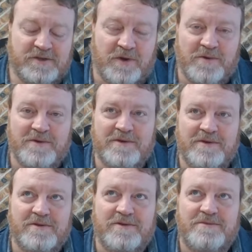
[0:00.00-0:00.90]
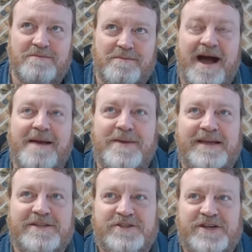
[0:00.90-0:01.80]
So my
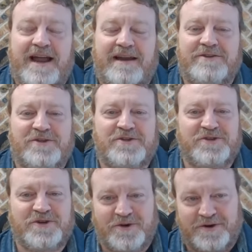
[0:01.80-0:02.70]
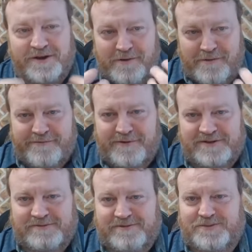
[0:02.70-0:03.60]
biggest challenge is turning
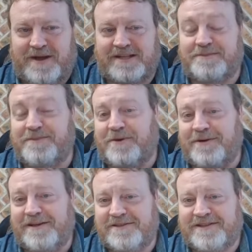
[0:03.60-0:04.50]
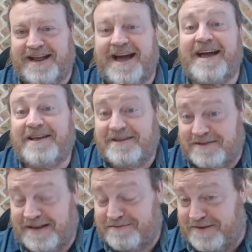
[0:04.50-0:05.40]
over responsibilities that I
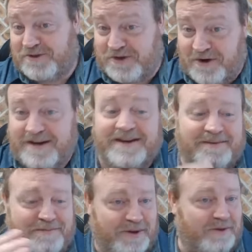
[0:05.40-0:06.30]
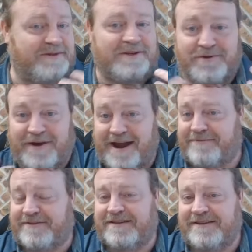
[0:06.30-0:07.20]
started and built and
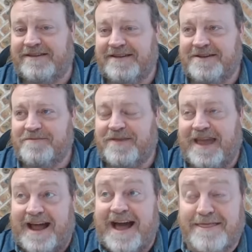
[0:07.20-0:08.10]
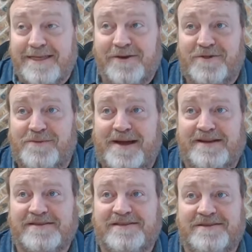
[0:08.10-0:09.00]
crafted, and I think are the
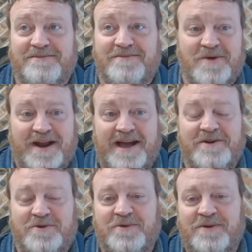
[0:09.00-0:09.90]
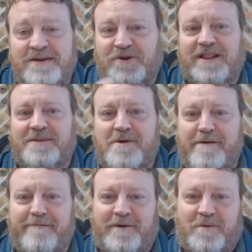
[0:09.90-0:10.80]
best in what I do, turning them
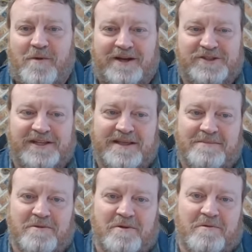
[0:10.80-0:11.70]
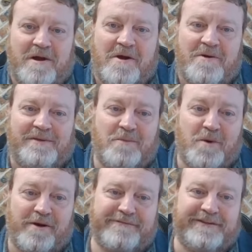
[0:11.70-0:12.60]
over and watching them grow and
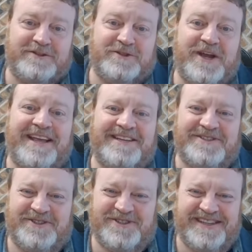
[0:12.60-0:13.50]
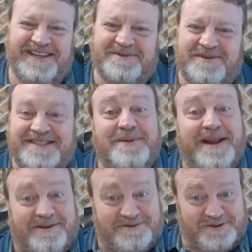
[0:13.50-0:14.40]
morph and change into what
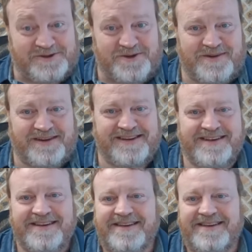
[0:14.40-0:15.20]
somebody else is doing.